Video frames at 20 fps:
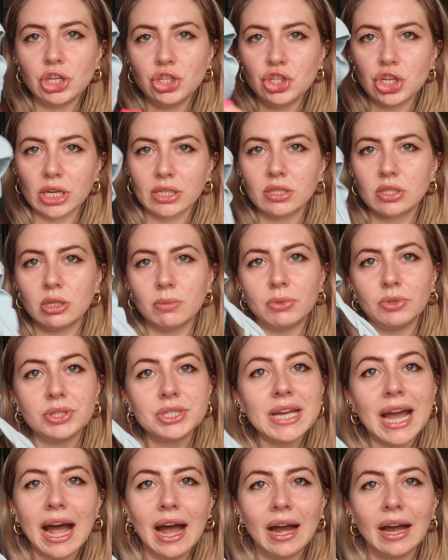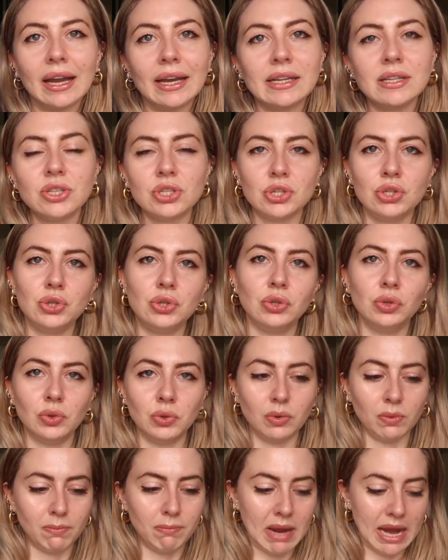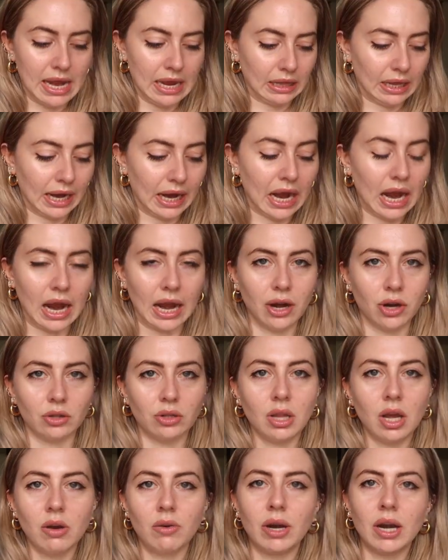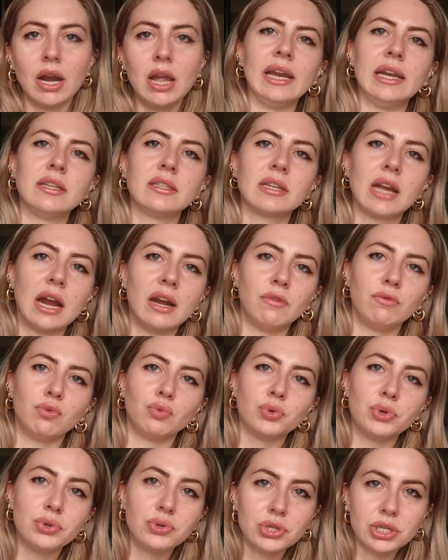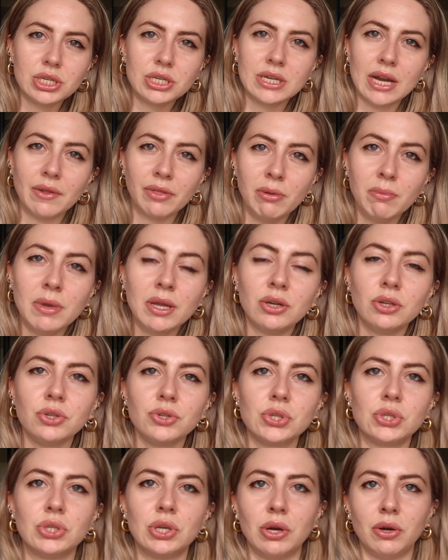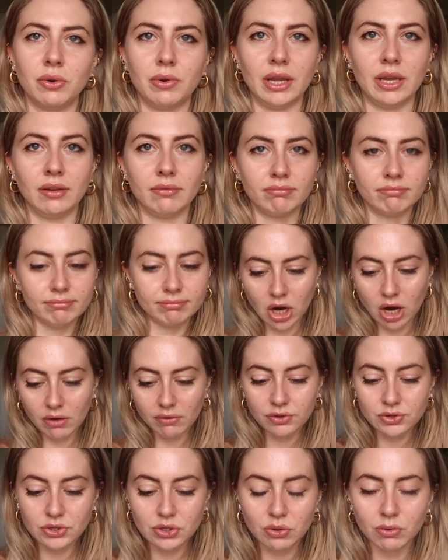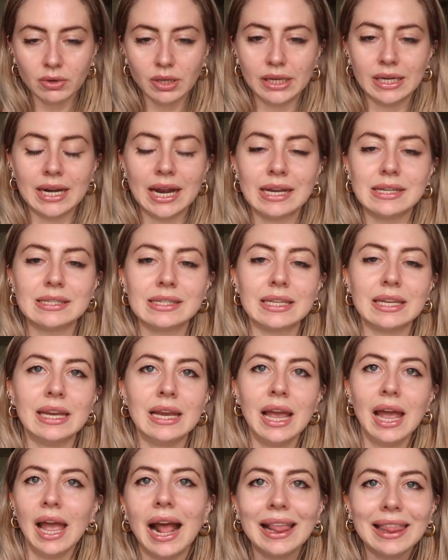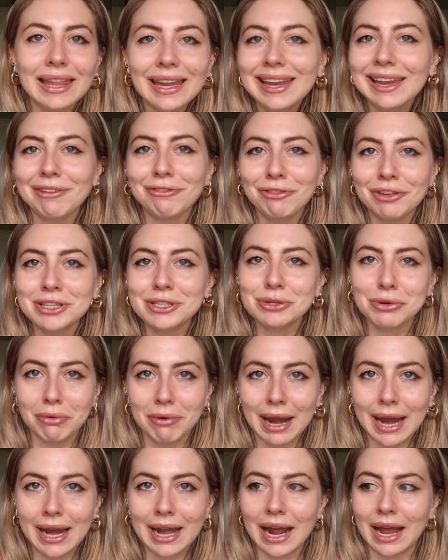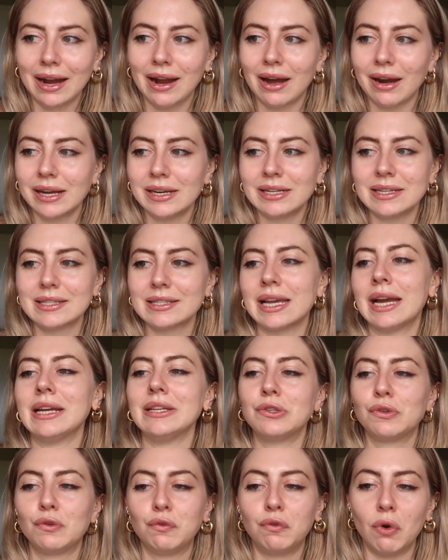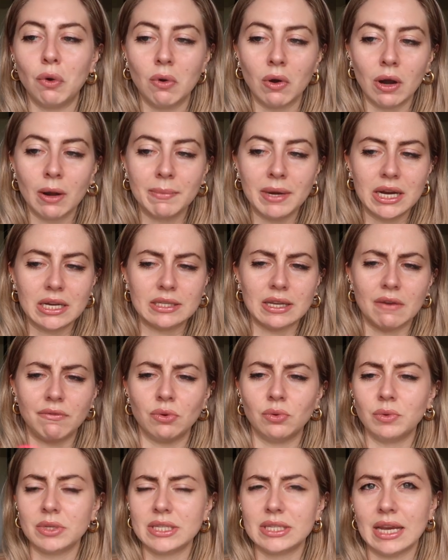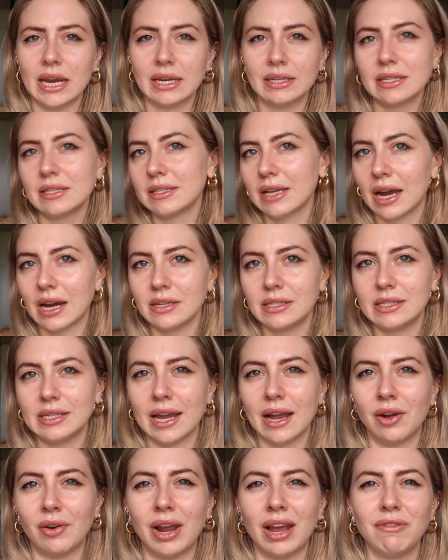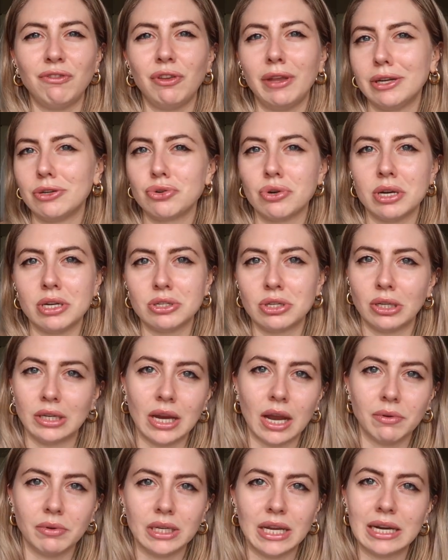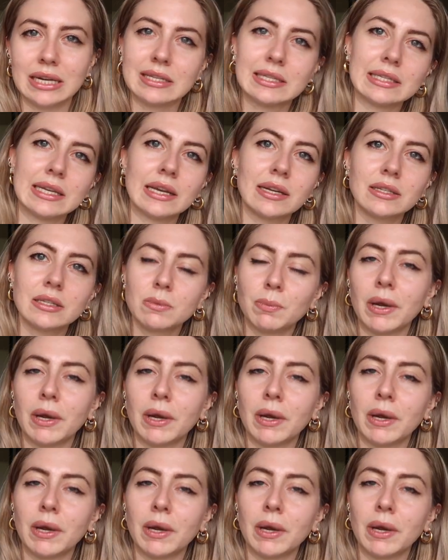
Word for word: adjustable ties to make it like higher lower and it's kind of ruched down the middle so it covers you really nicely. I think it fits great. I got it in a size four because everyone was saying to size down. I feel like traditionally I would get a six,